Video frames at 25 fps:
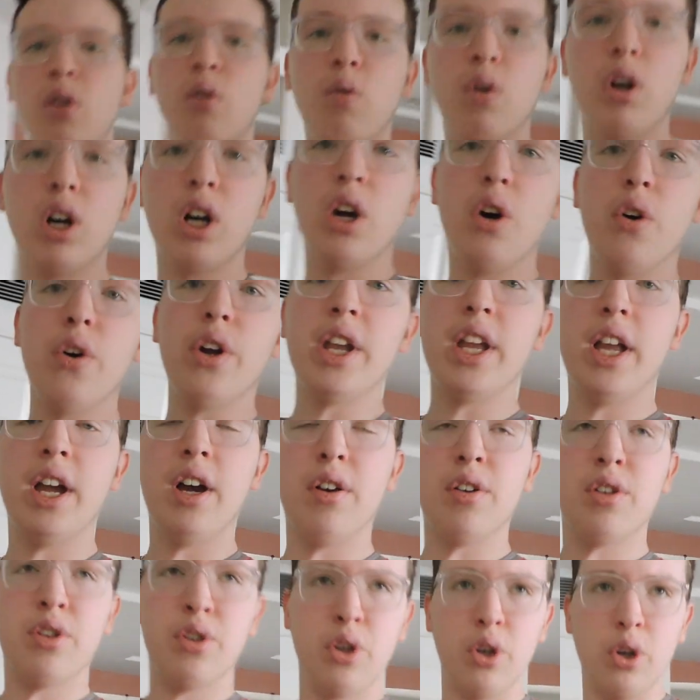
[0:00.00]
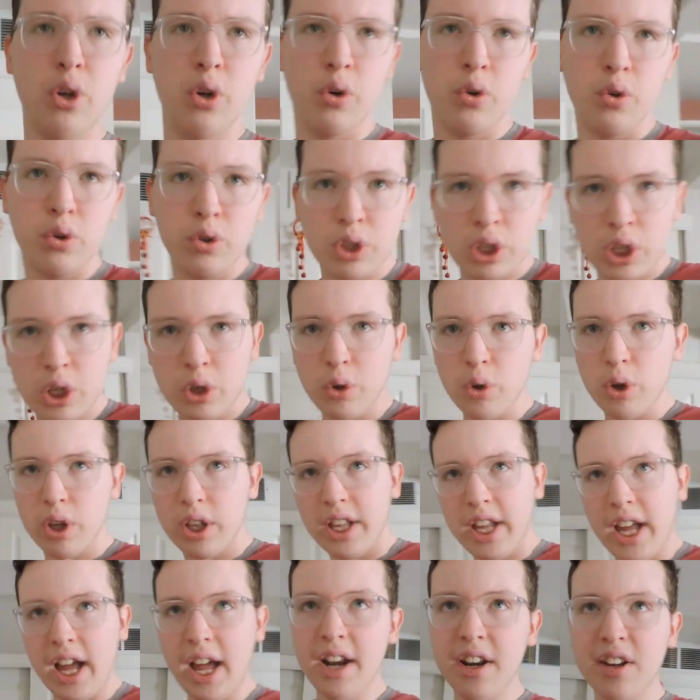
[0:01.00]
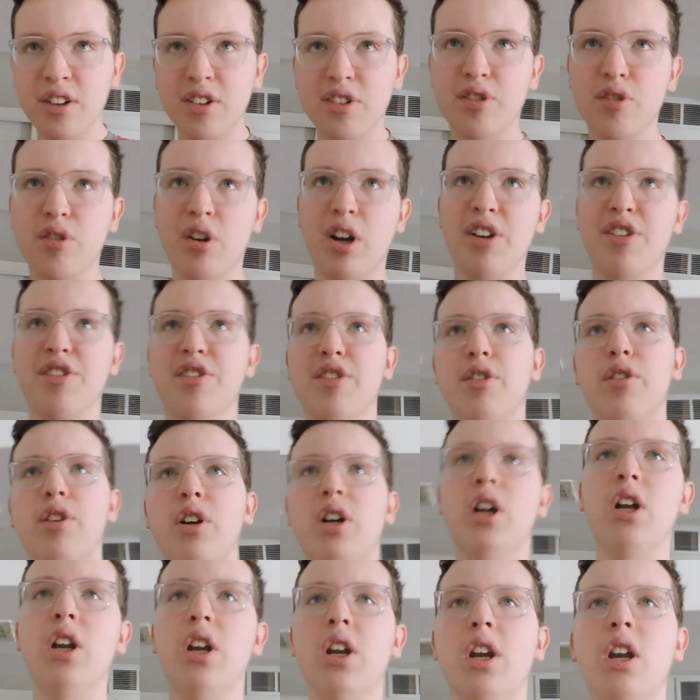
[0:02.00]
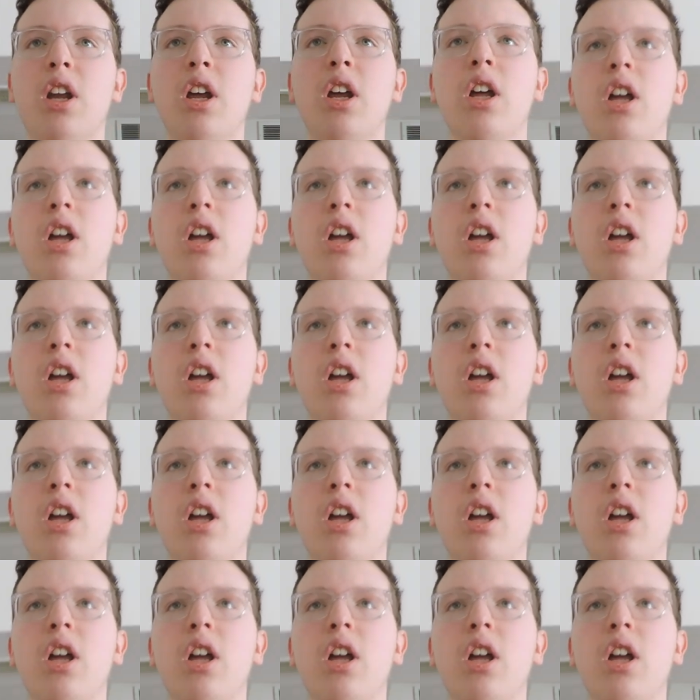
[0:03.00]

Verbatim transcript: We're going out to Juliana's restaurant,